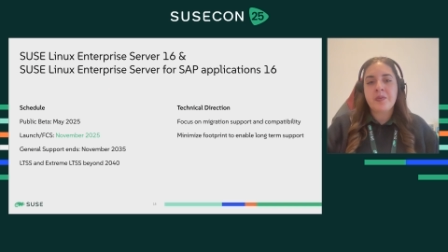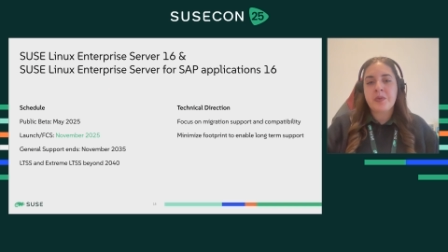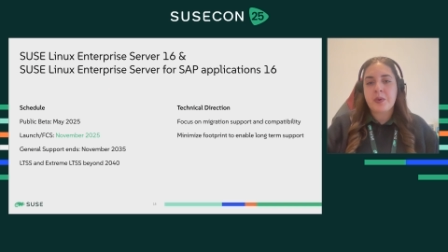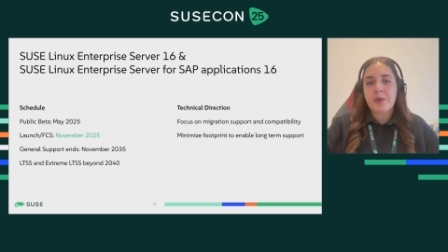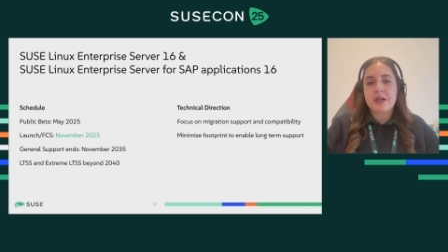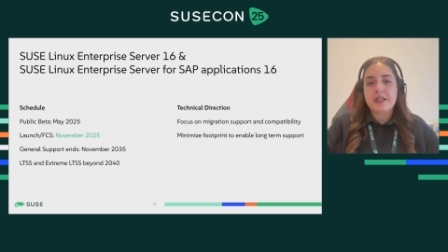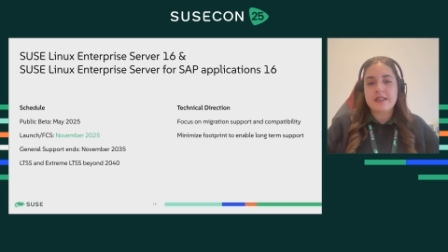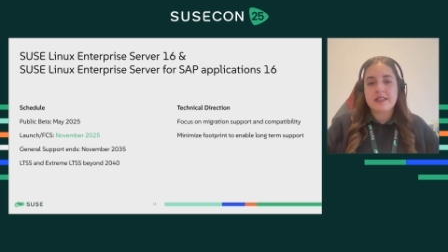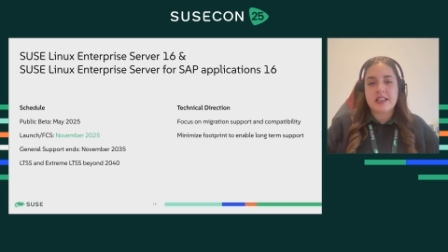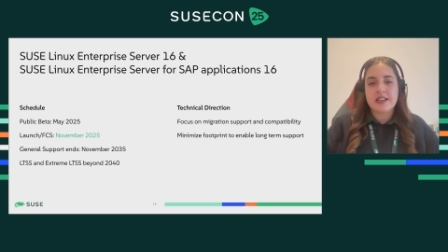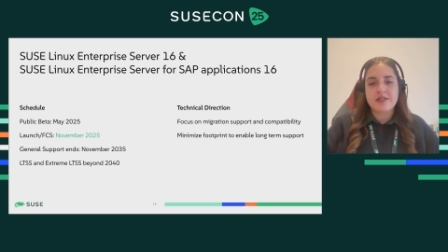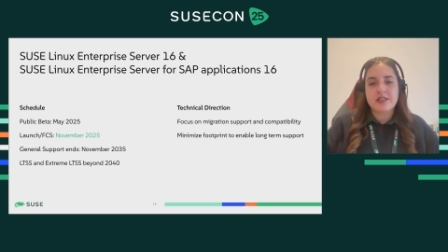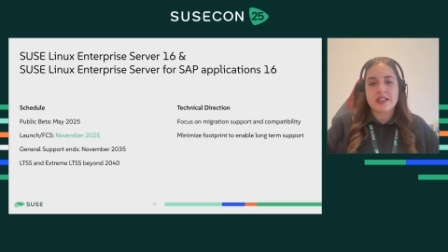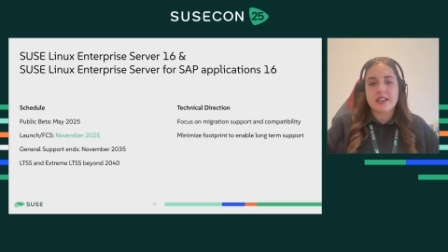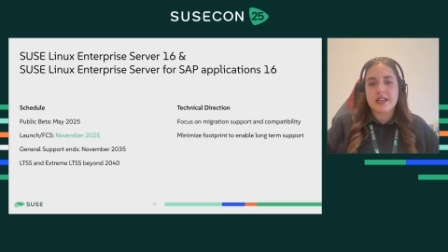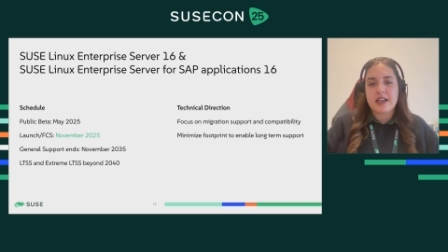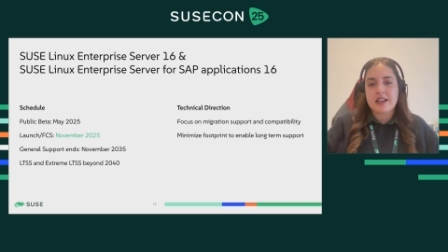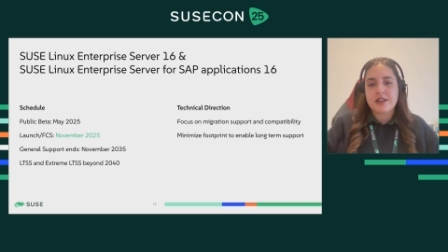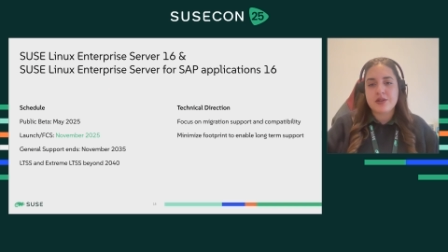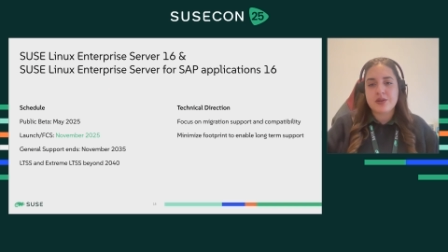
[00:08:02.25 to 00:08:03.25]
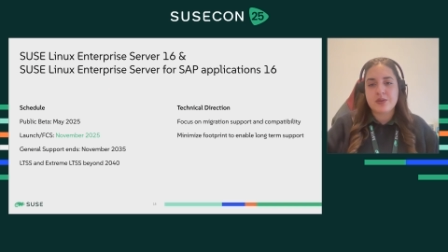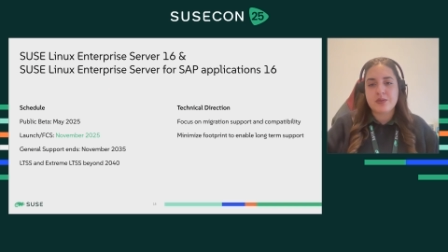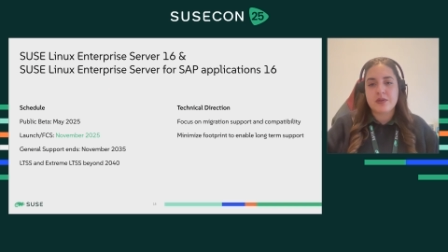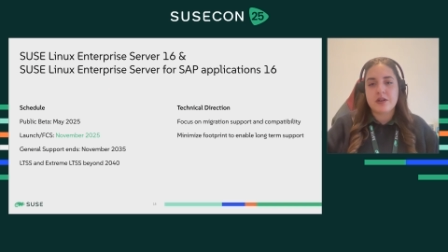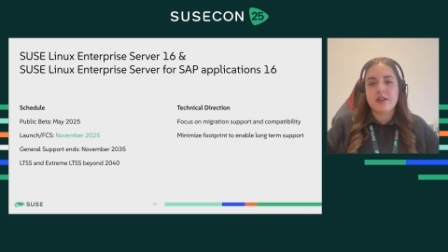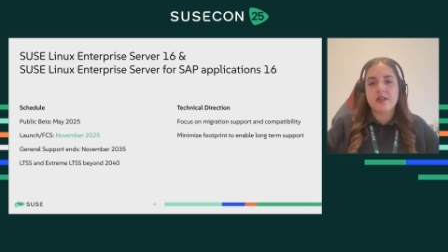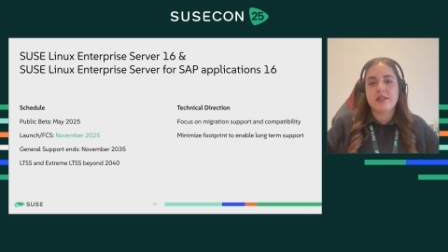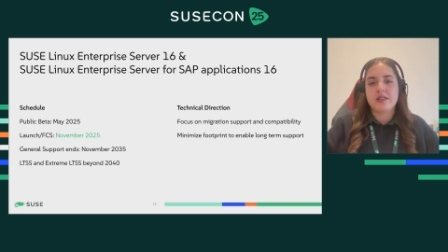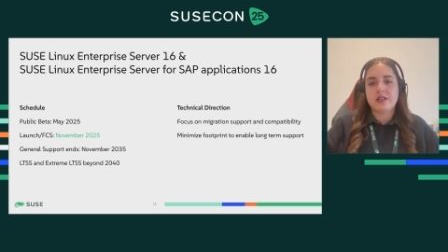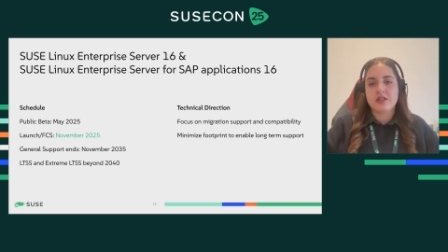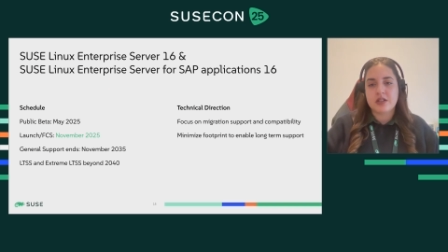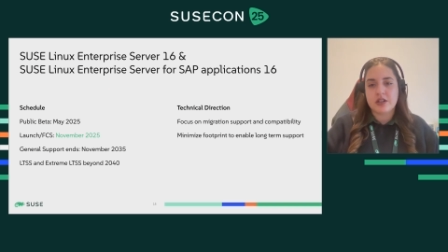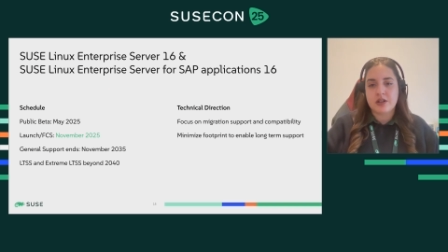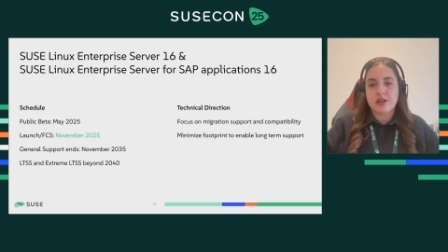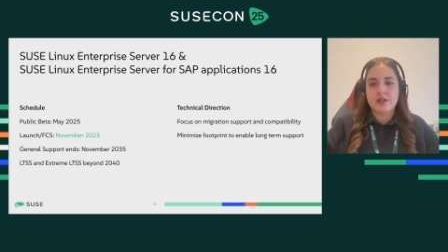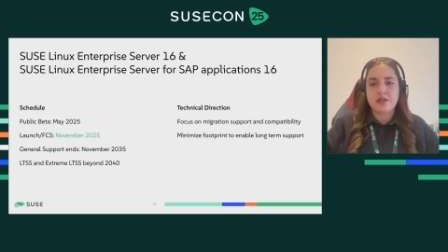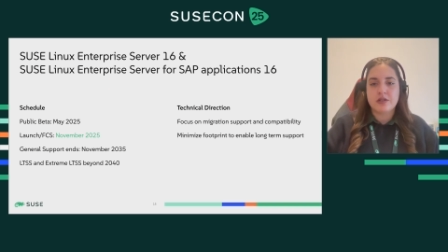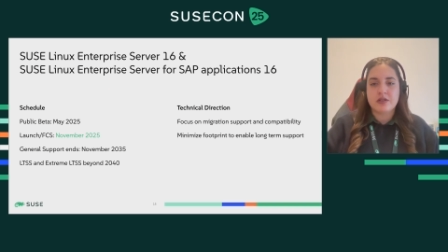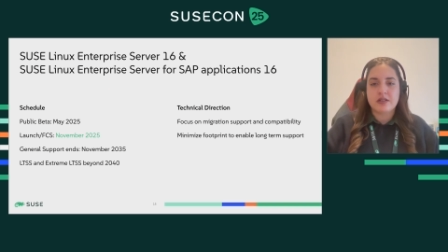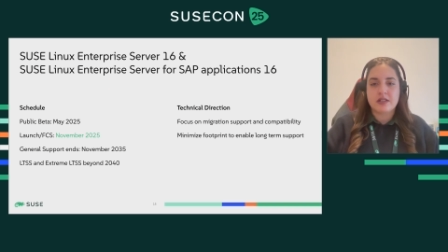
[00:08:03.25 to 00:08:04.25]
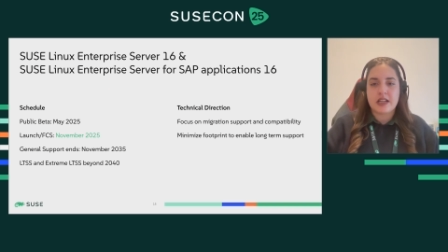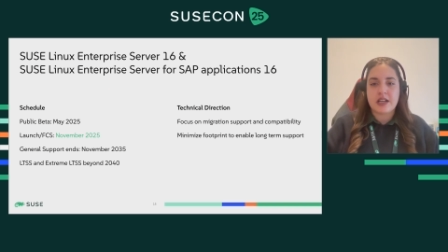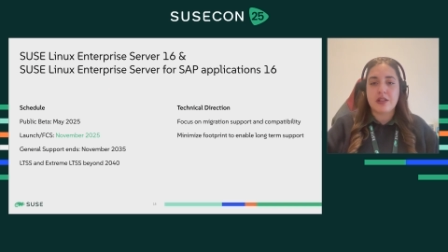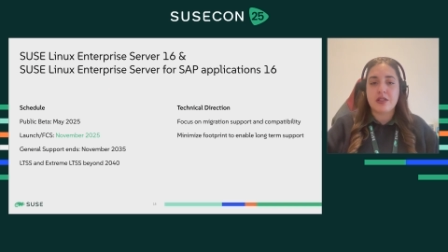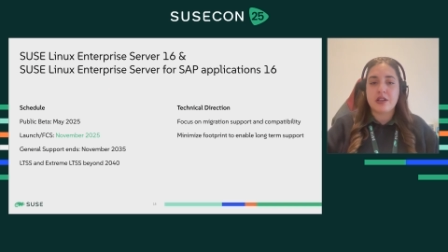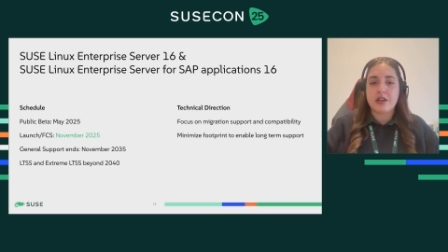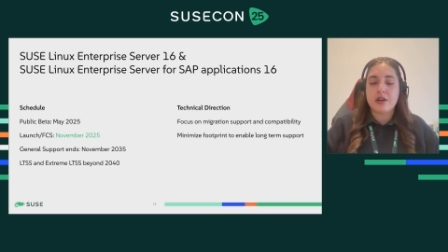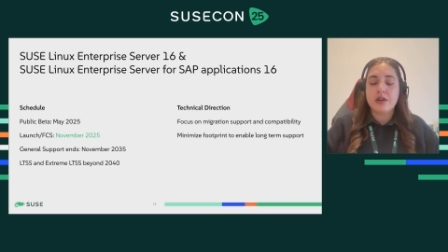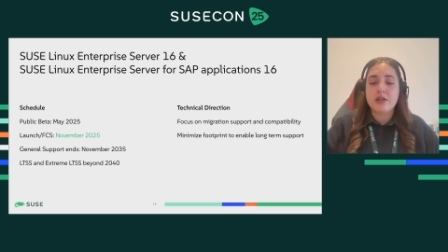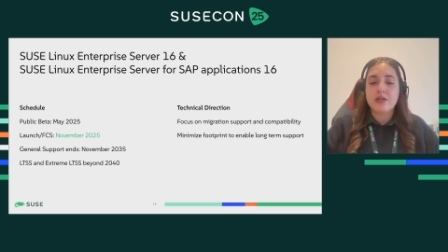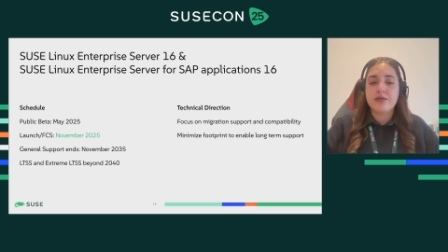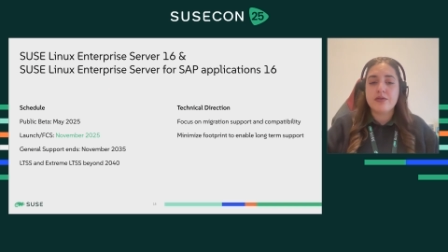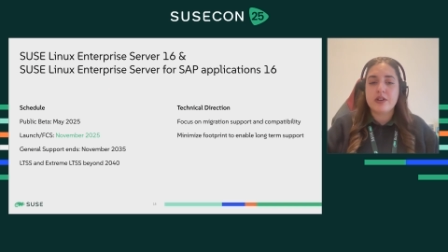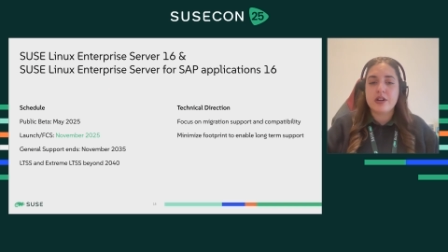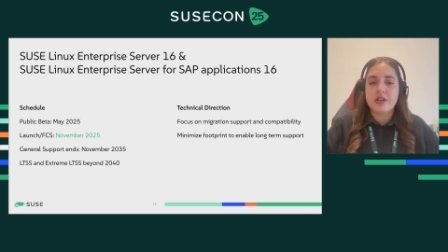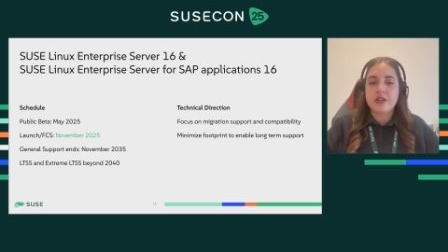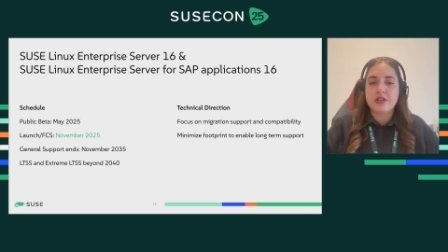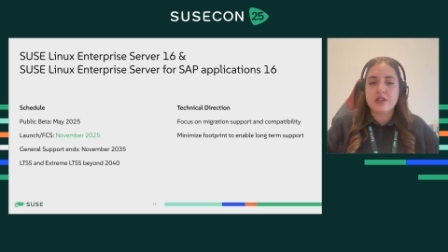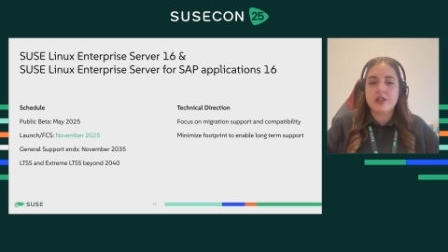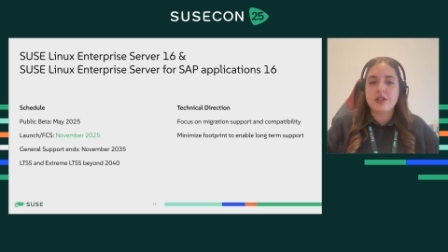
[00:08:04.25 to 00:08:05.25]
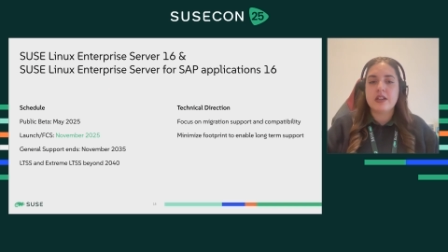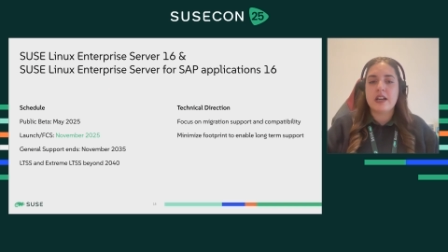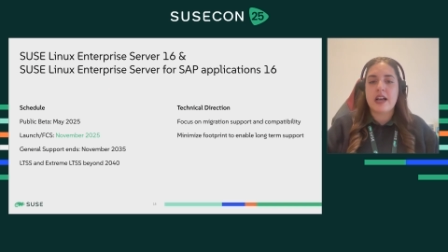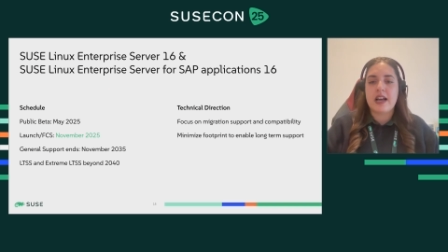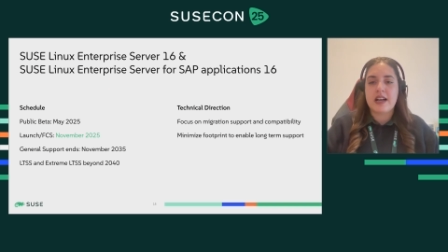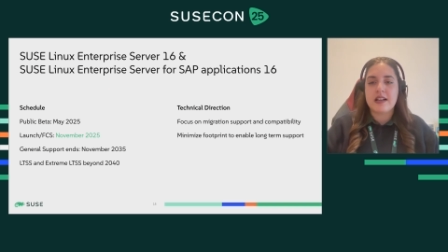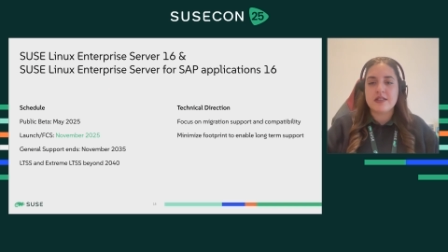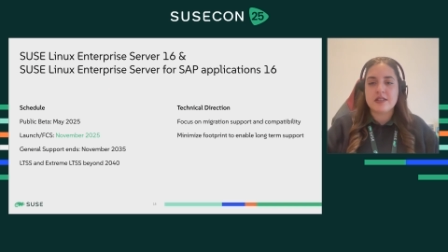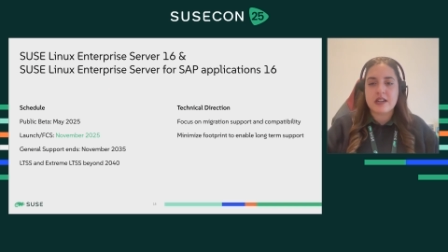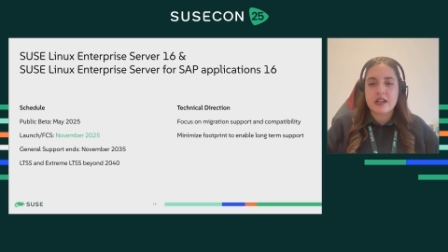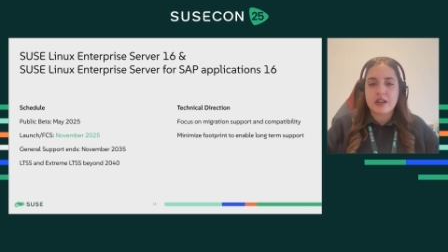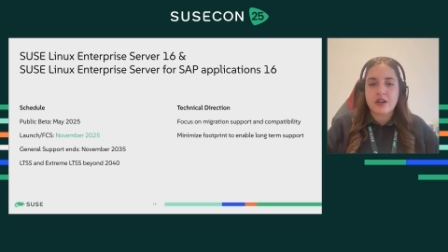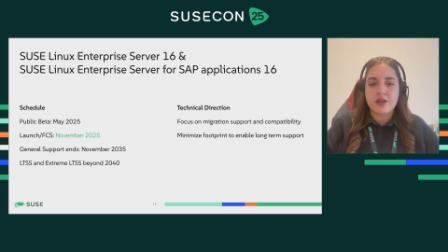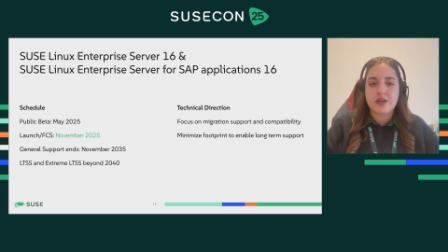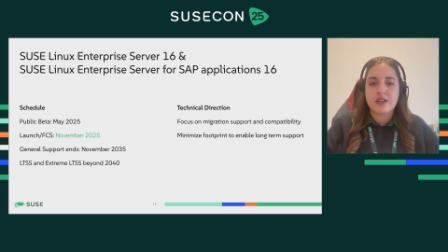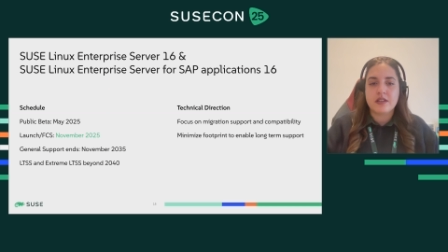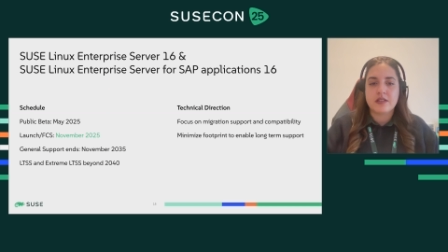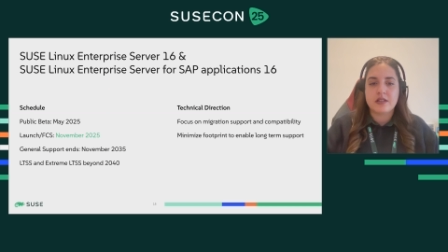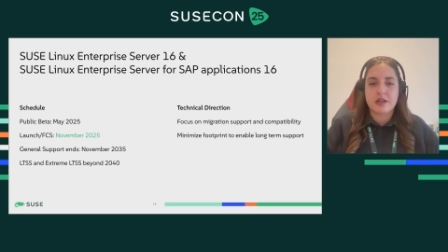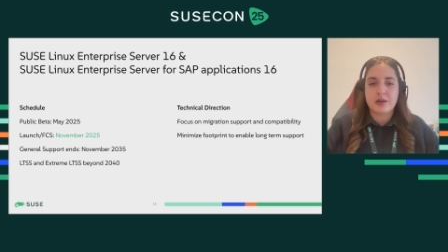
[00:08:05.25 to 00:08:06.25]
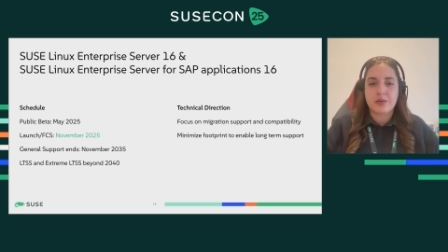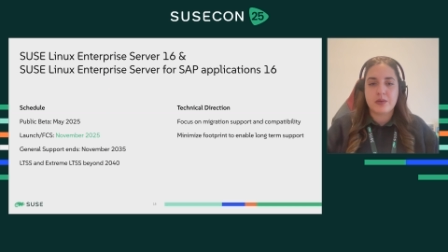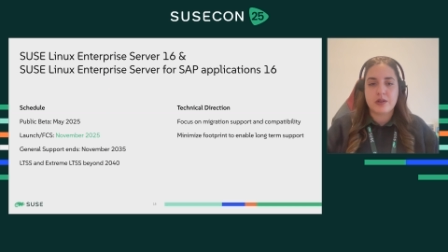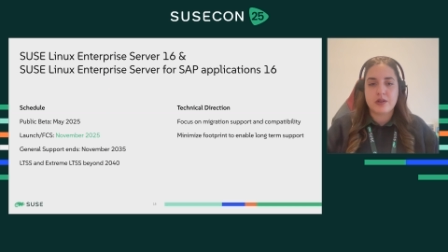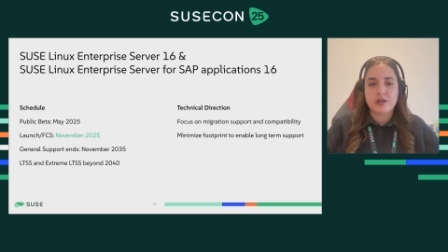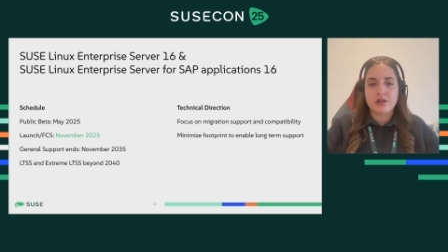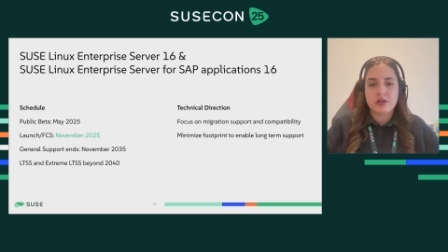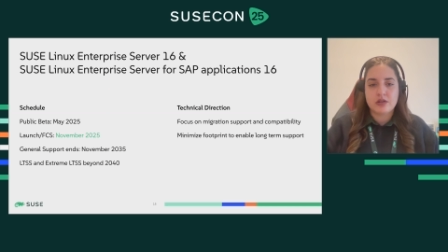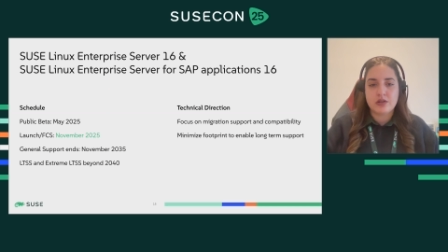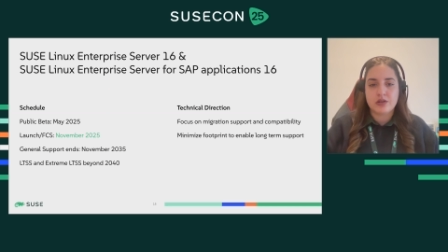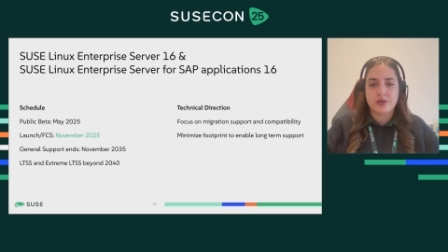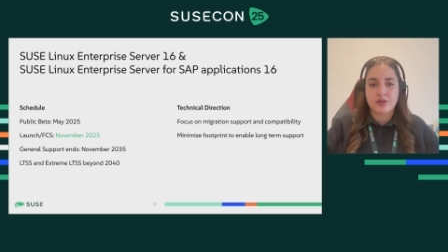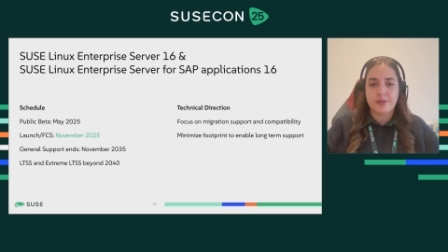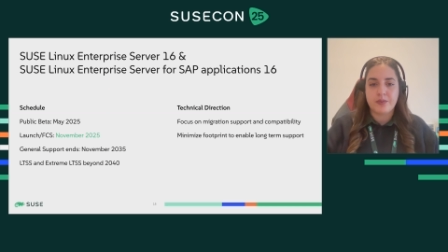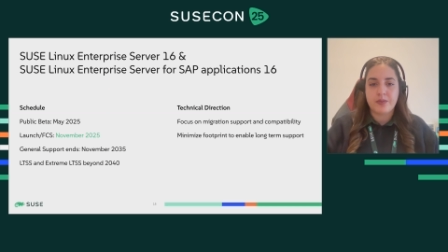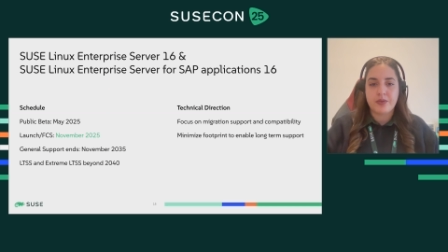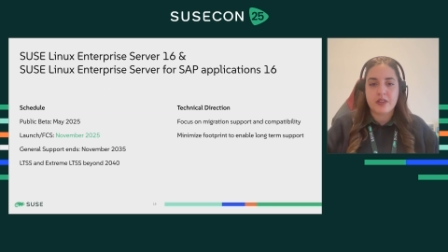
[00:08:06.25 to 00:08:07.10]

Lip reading: which gives the customer the choice to stay on the old version as long as they want to.